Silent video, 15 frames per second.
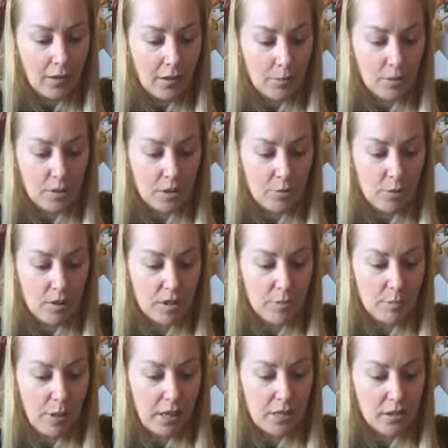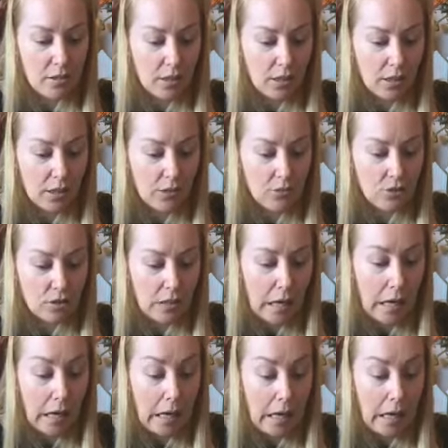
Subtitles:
And I'm just going to put some paste on it. Just,